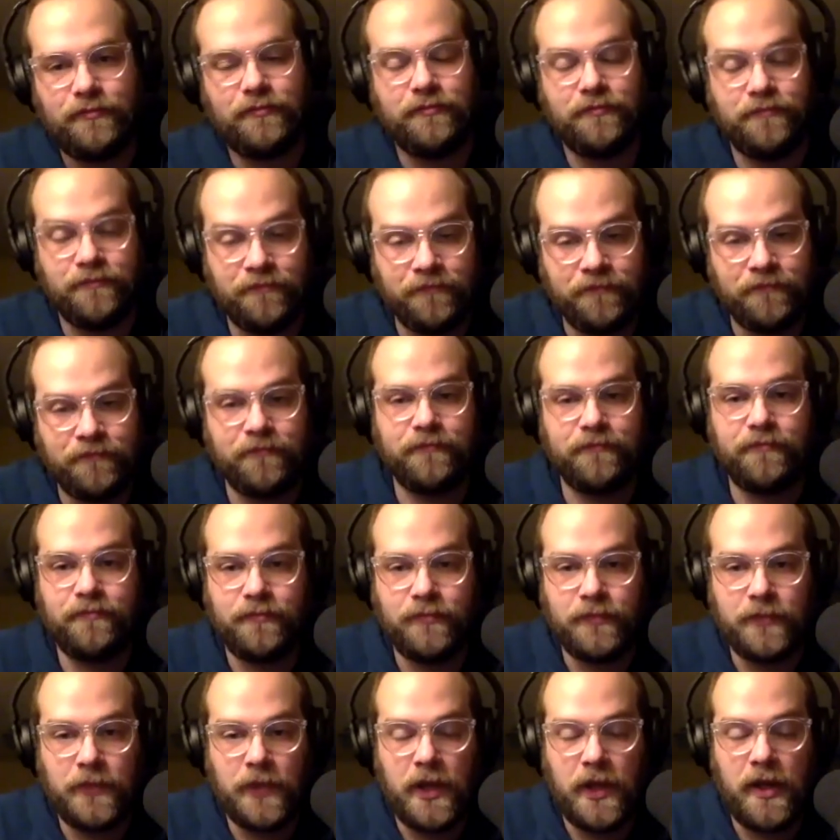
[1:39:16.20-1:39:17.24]
Mm-hmm.
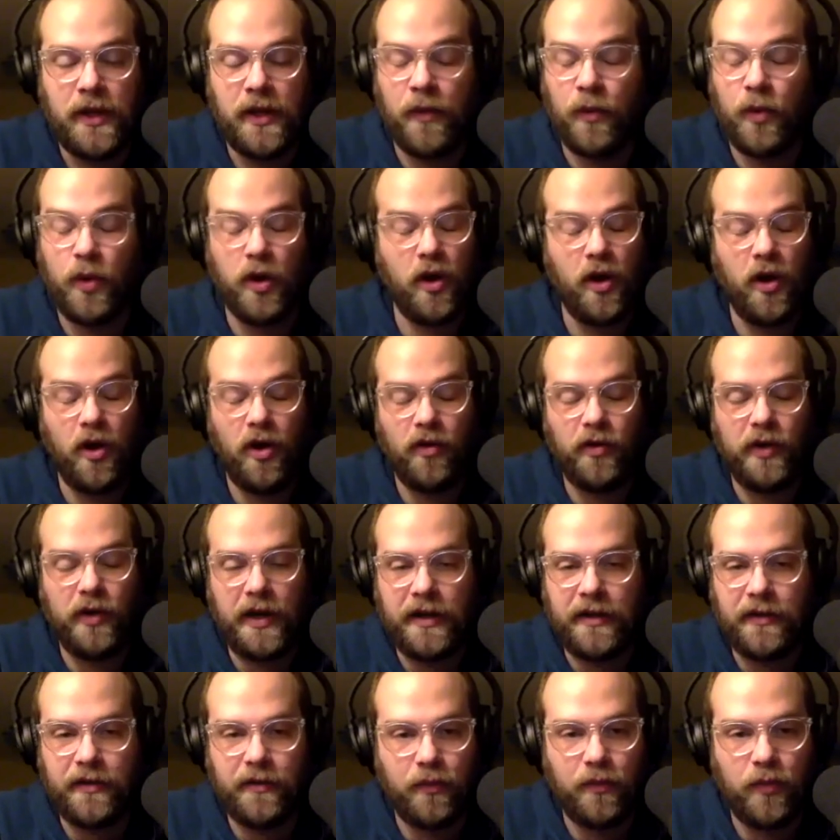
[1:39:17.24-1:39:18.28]
And we're
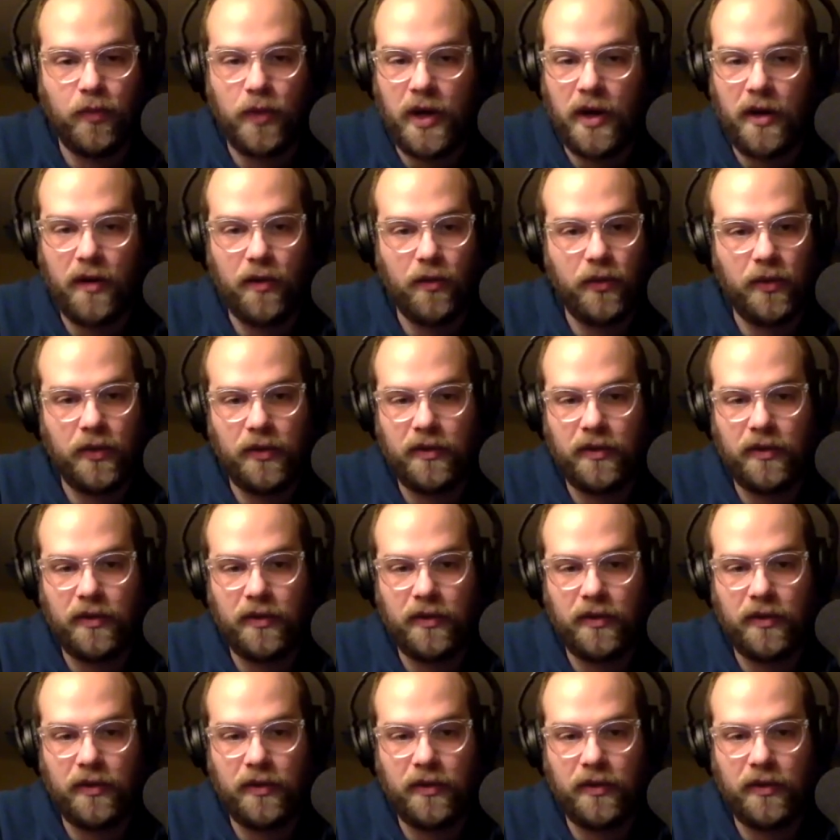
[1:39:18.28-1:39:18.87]
already where we're